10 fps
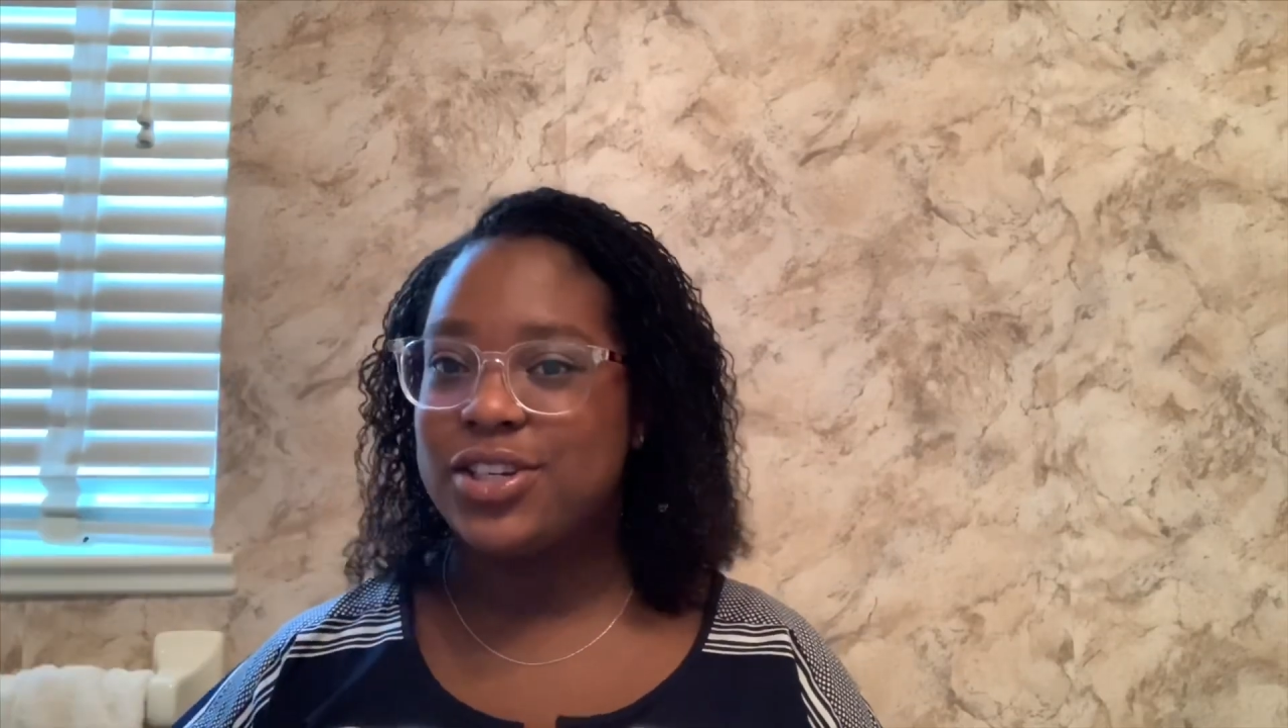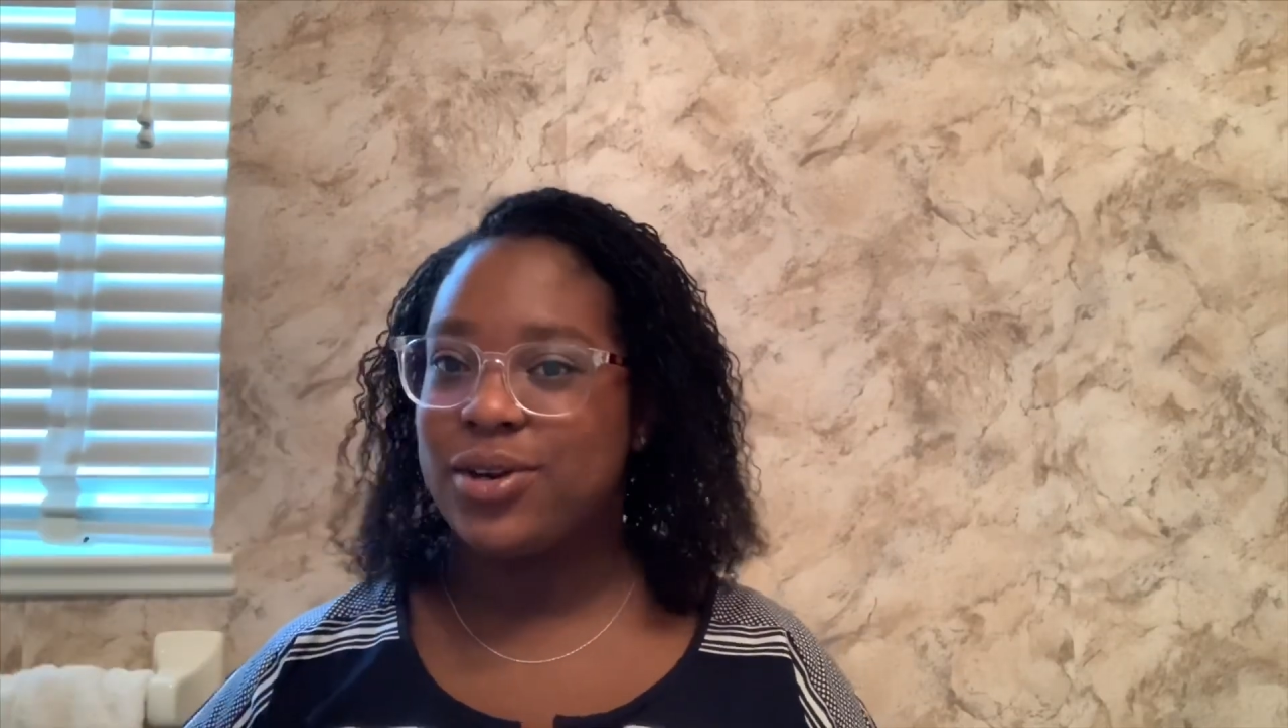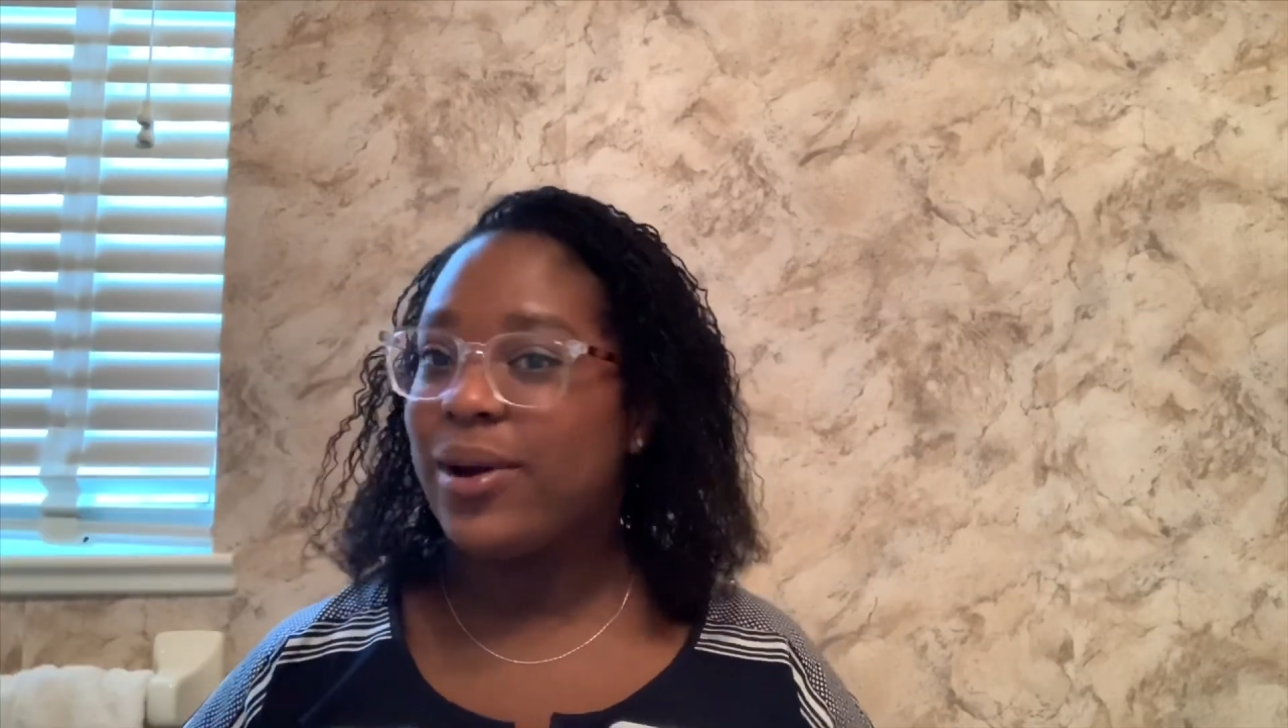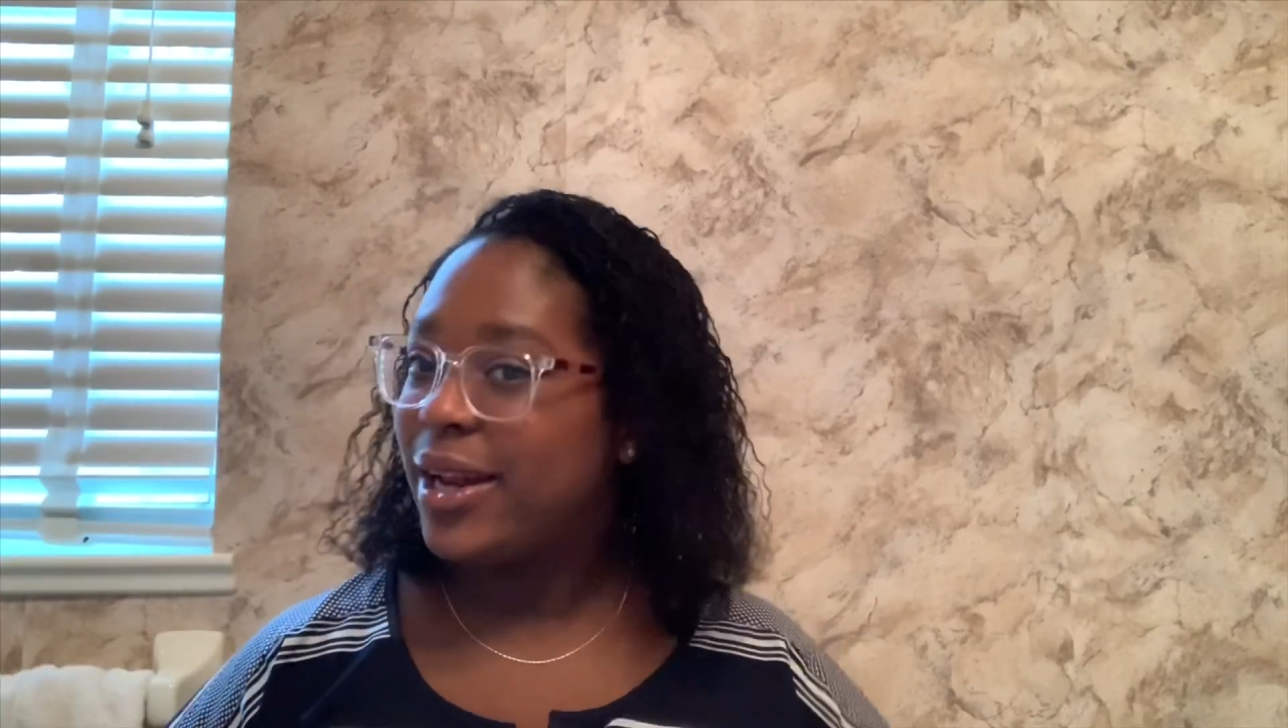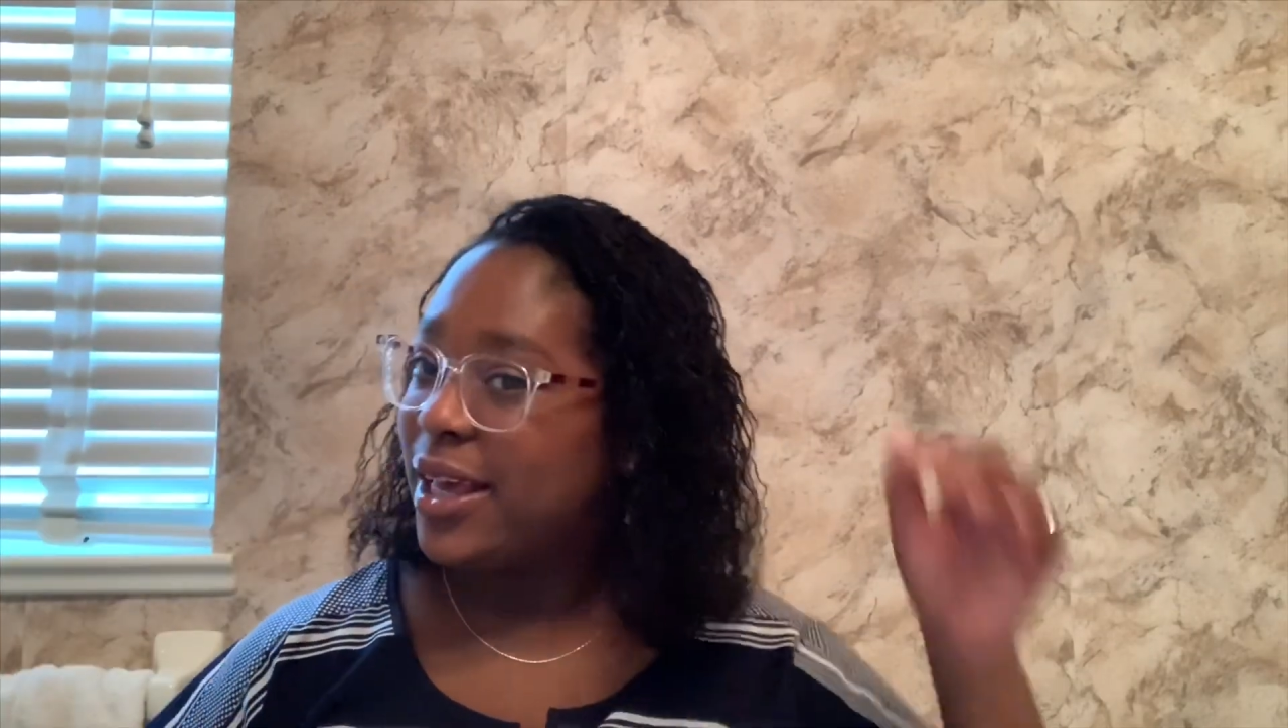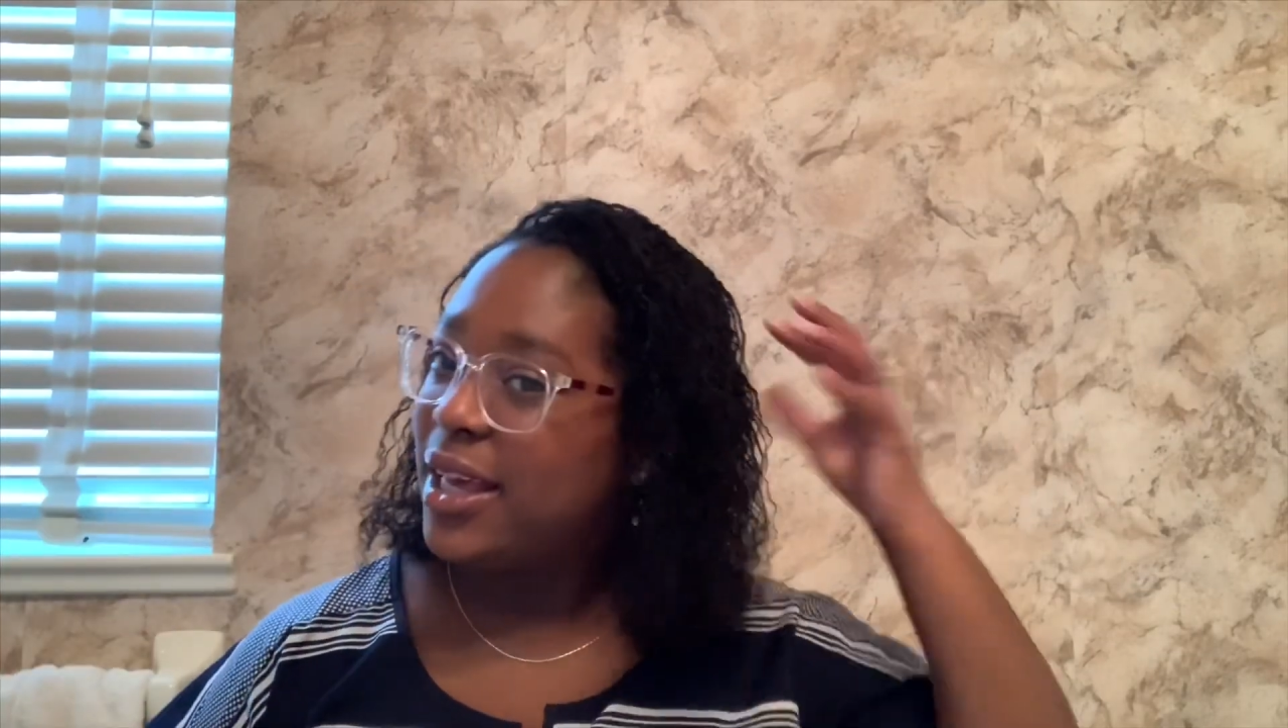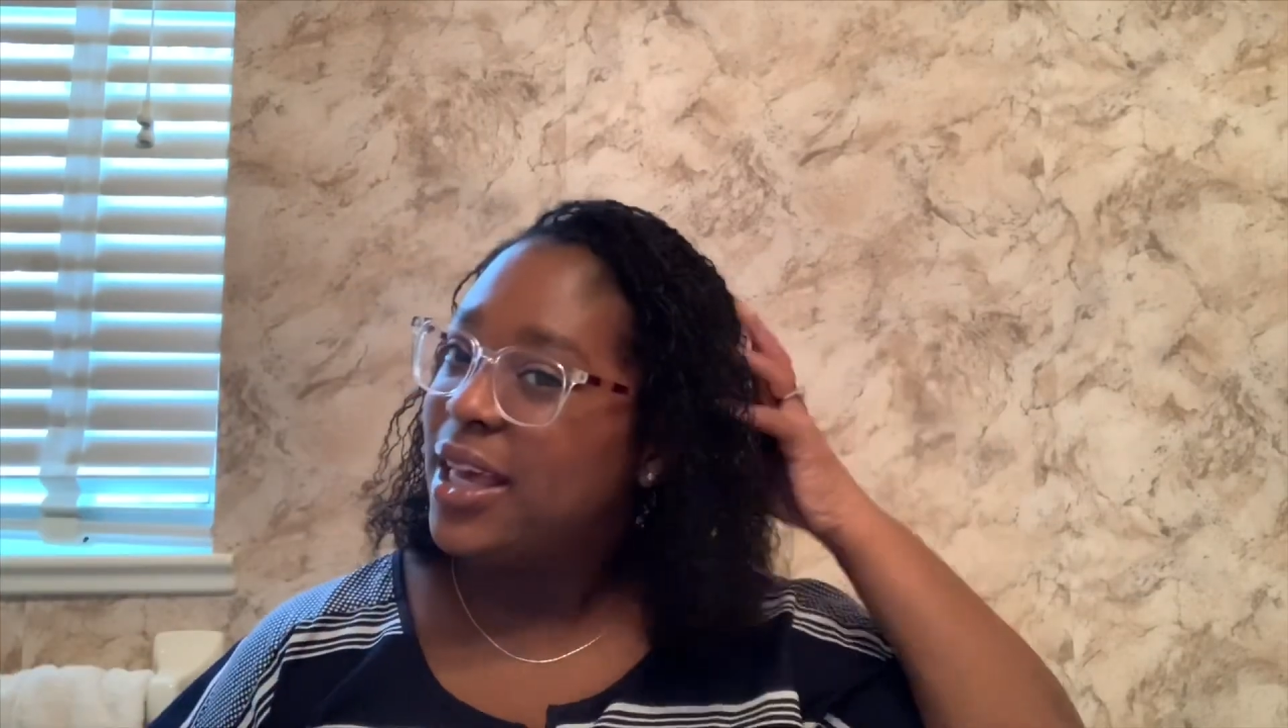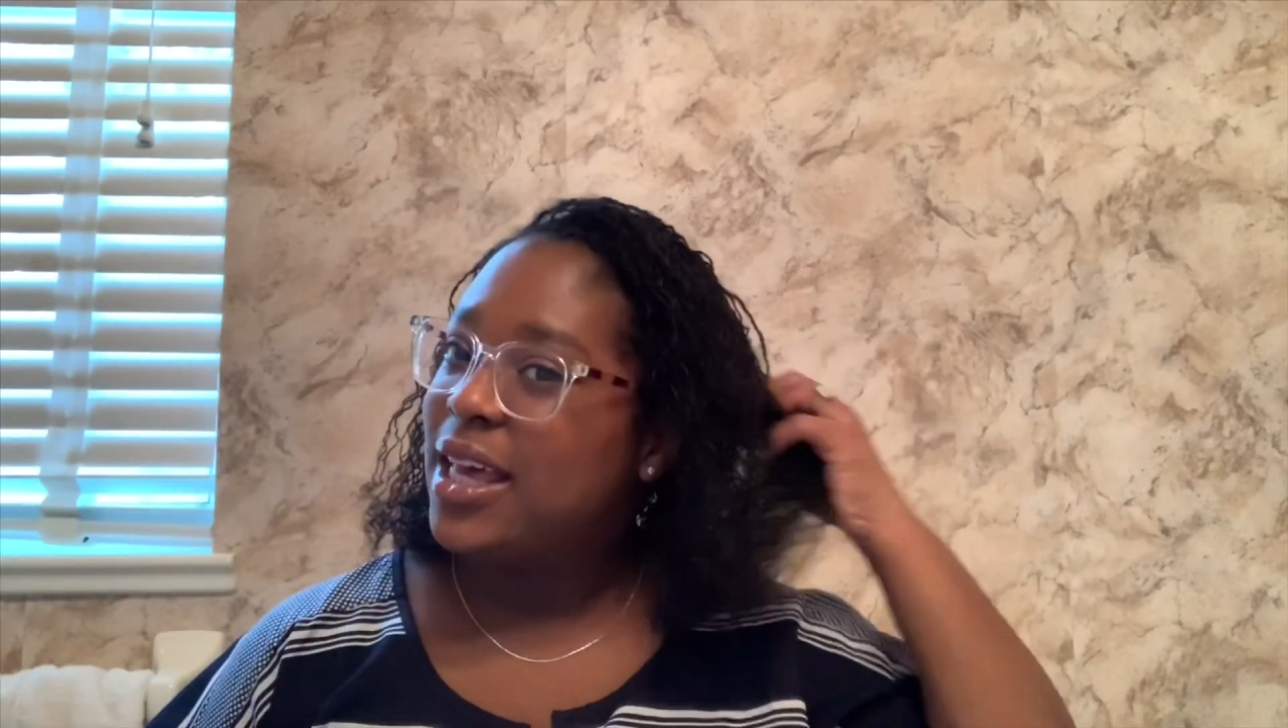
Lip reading: already.